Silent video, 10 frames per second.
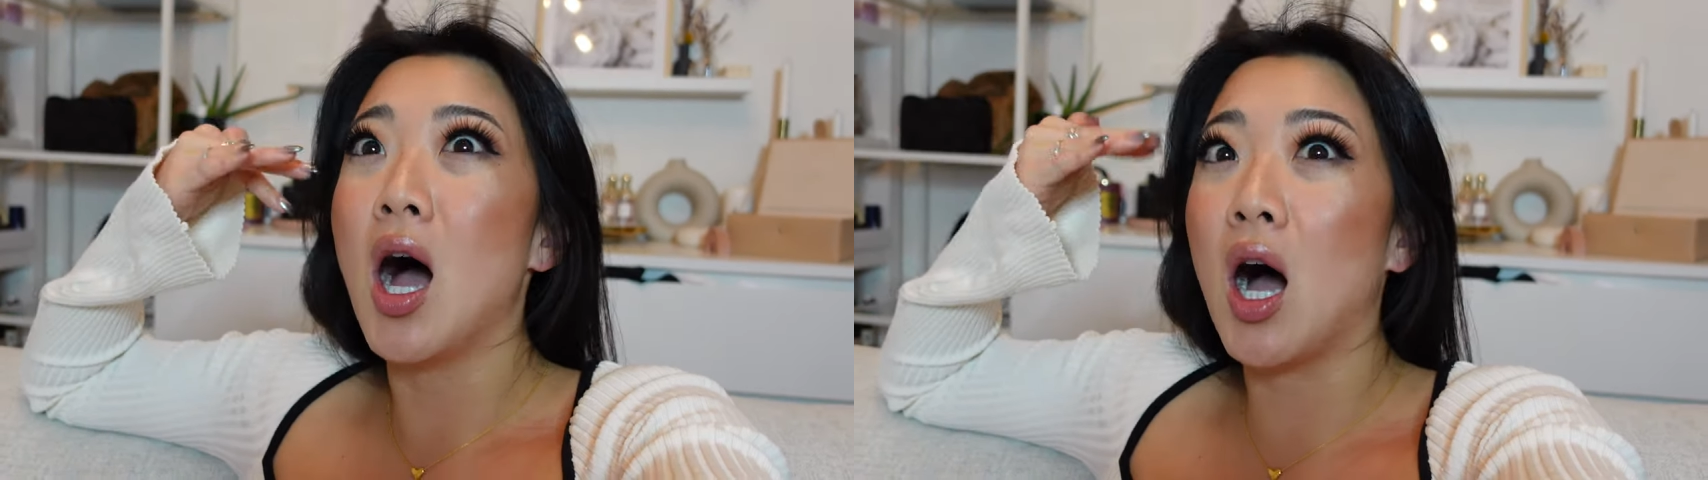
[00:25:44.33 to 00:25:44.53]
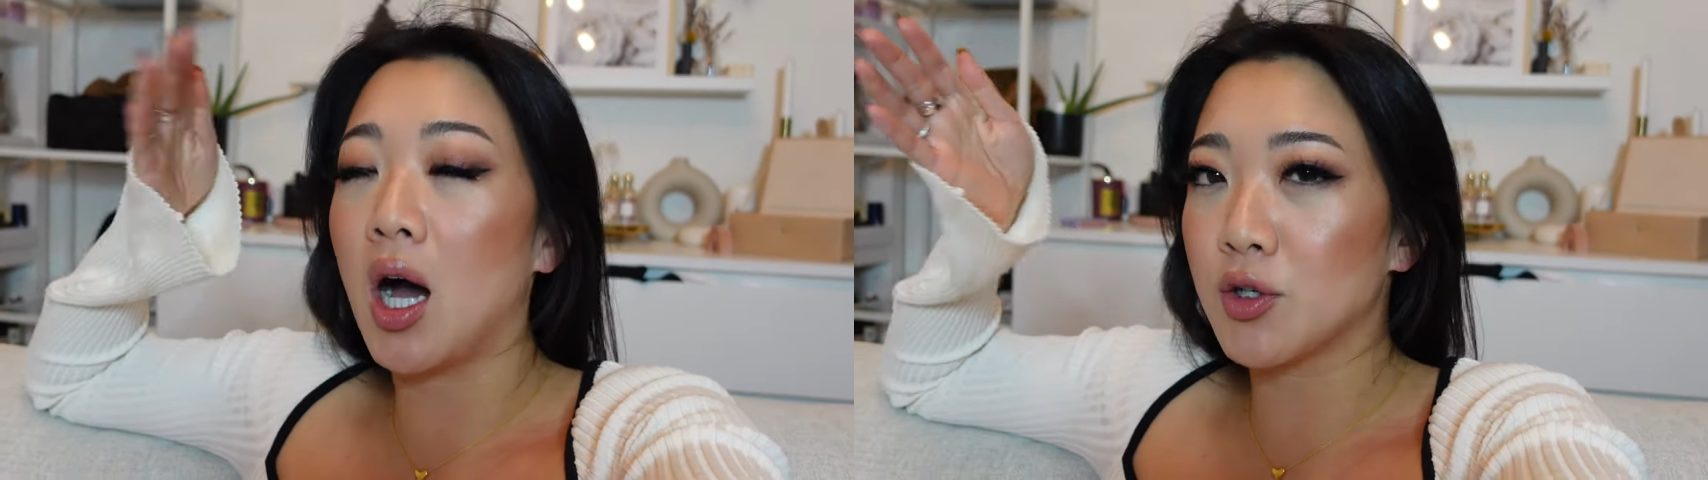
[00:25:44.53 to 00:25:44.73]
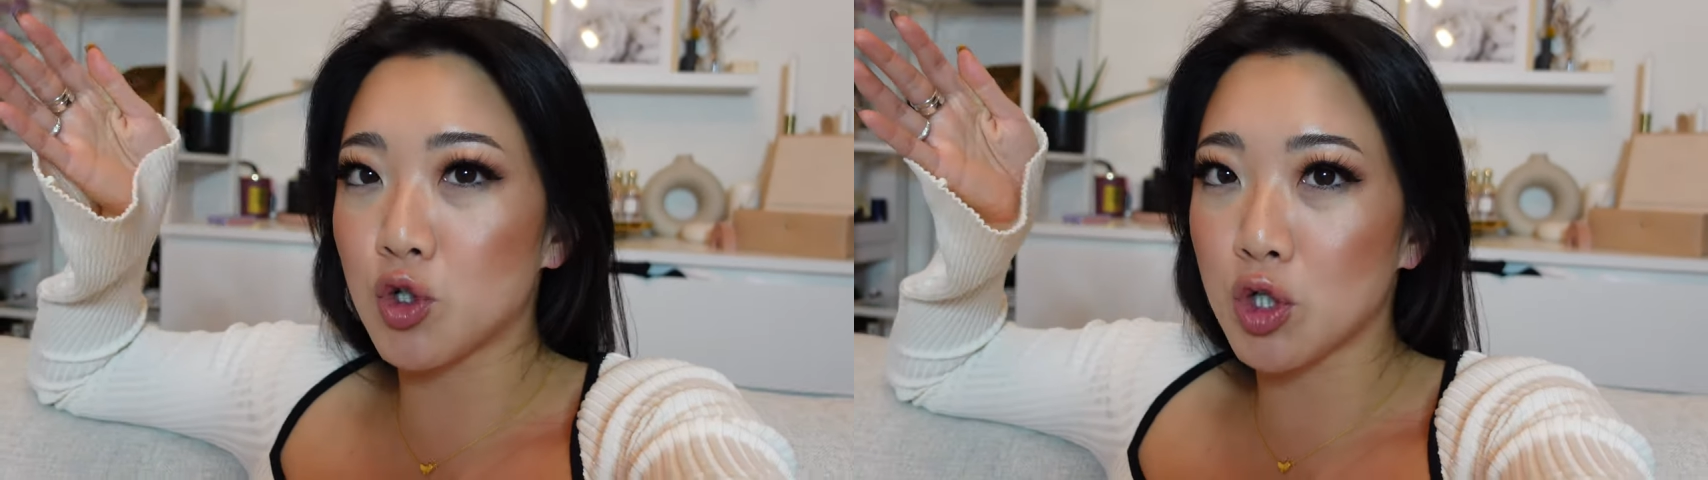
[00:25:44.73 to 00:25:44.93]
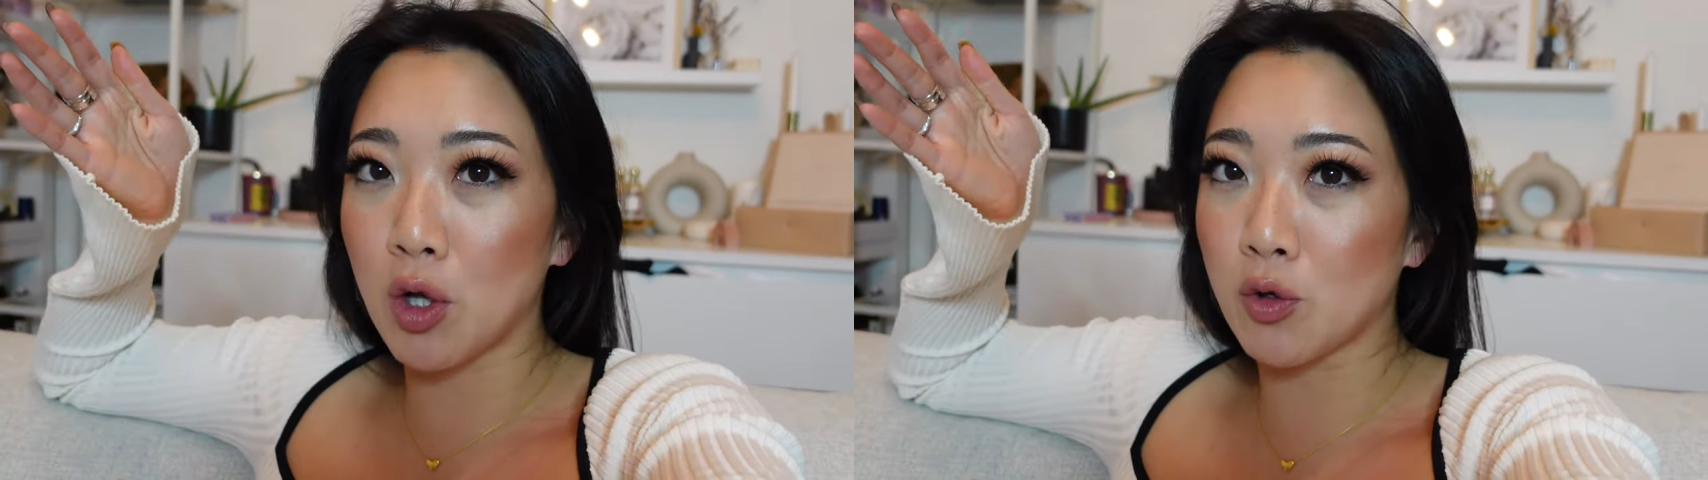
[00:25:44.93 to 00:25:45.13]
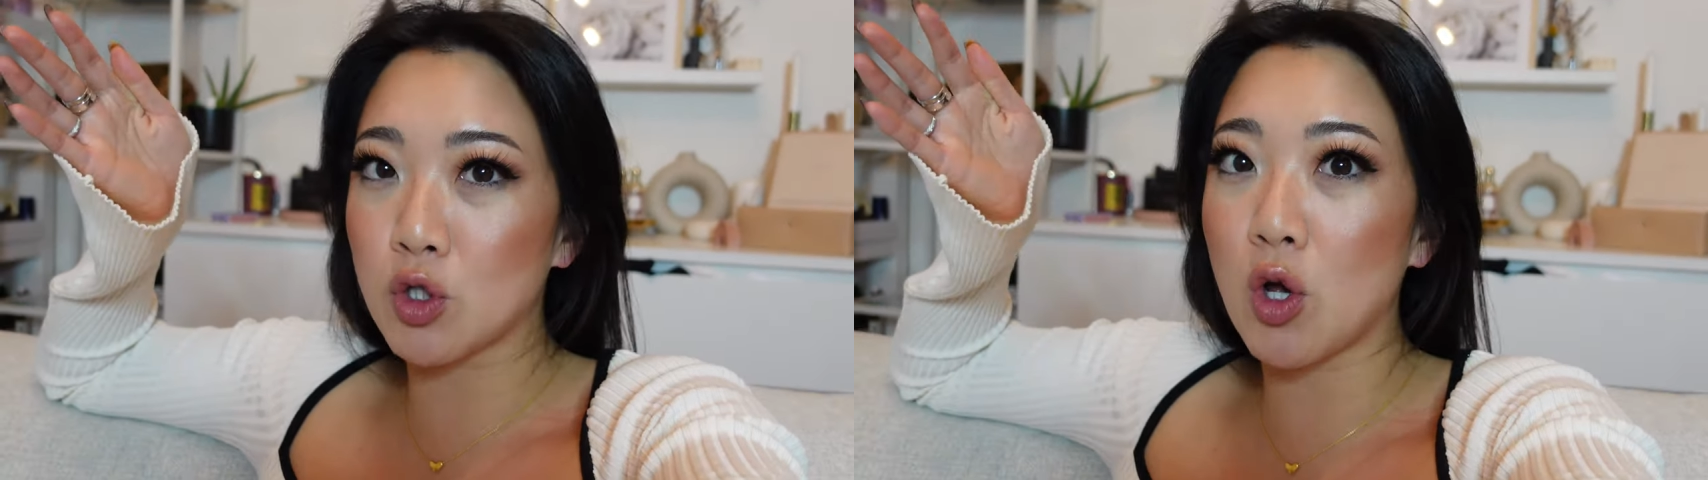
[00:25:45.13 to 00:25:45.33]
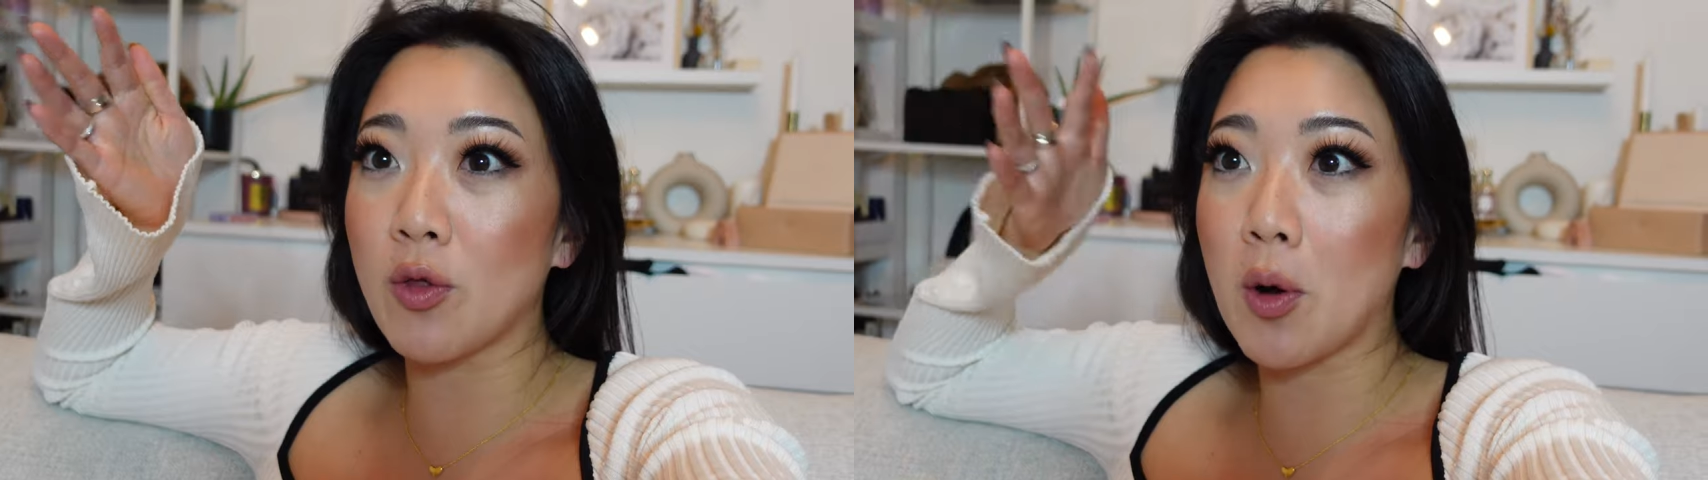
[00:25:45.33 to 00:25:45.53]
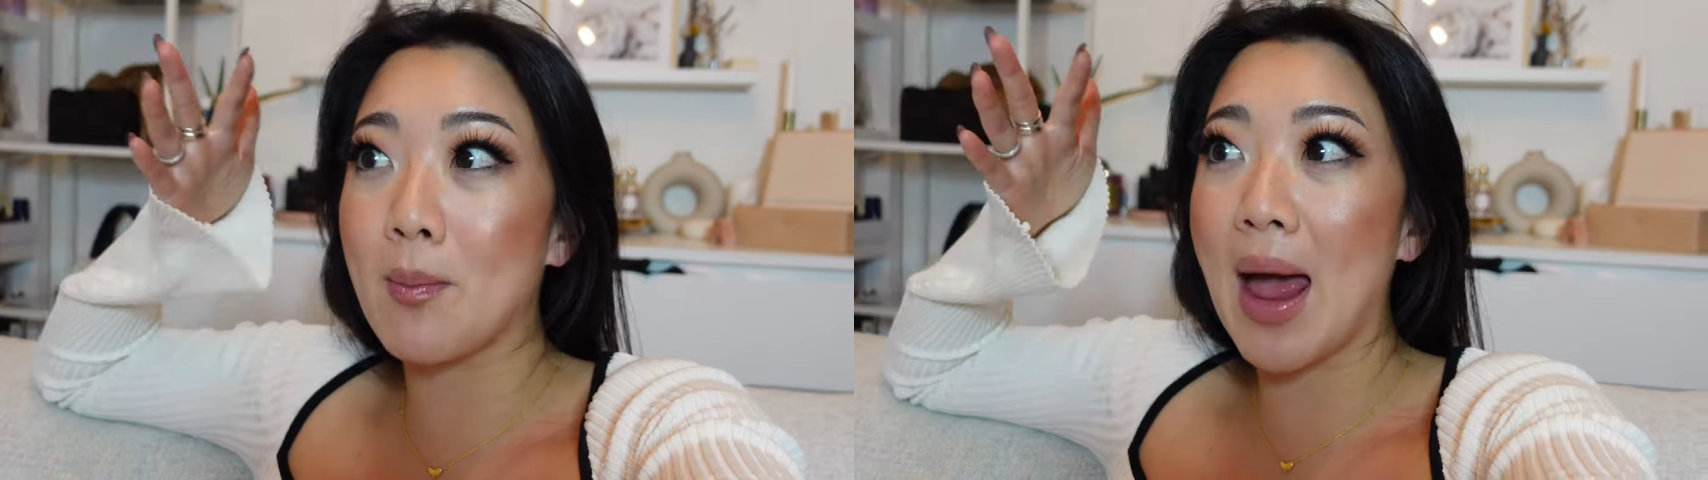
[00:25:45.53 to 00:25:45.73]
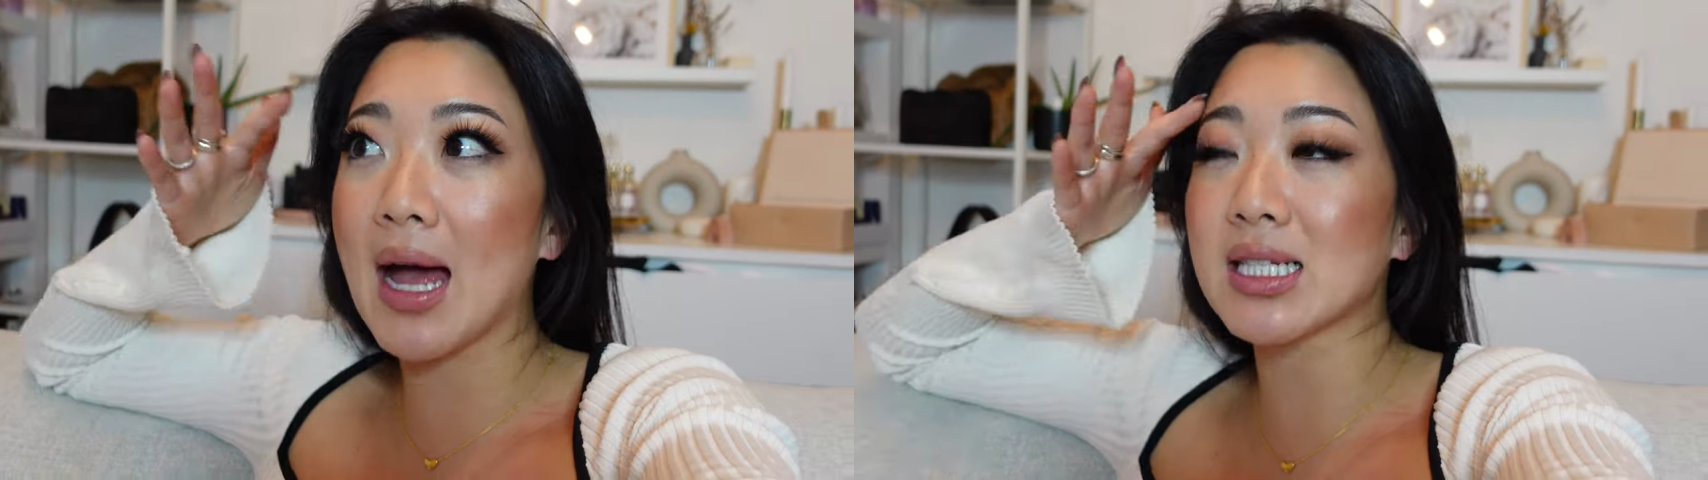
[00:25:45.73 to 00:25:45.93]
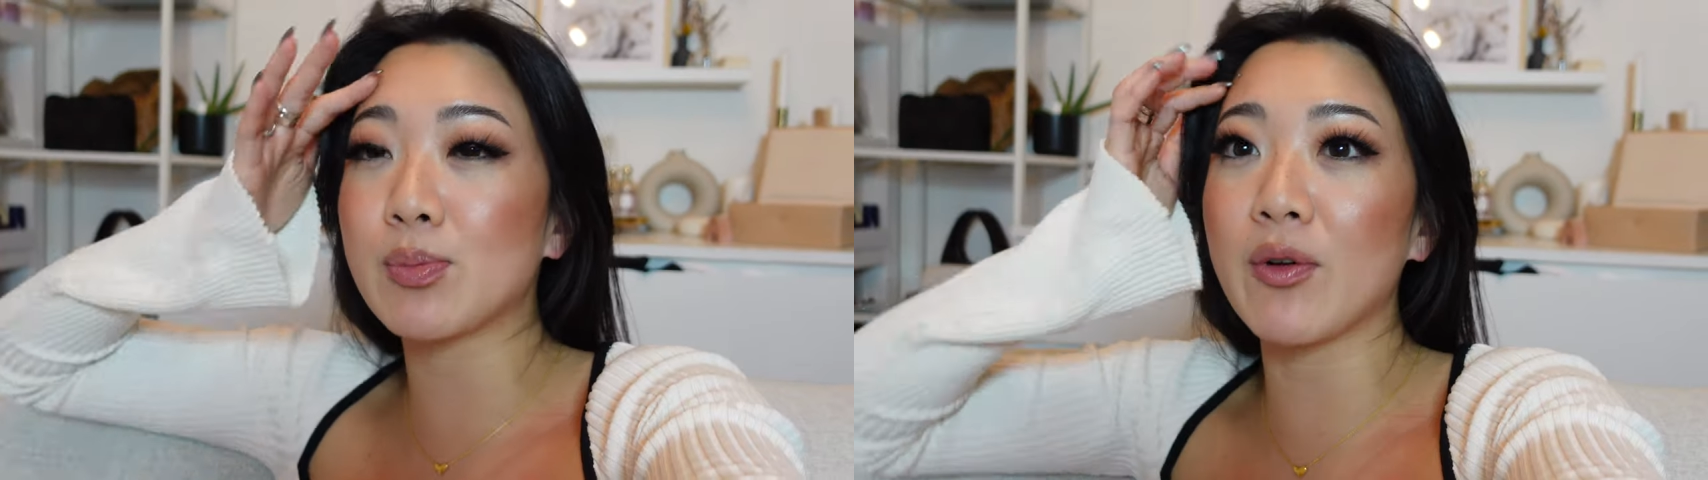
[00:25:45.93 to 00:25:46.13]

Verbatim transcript: $100 on there max,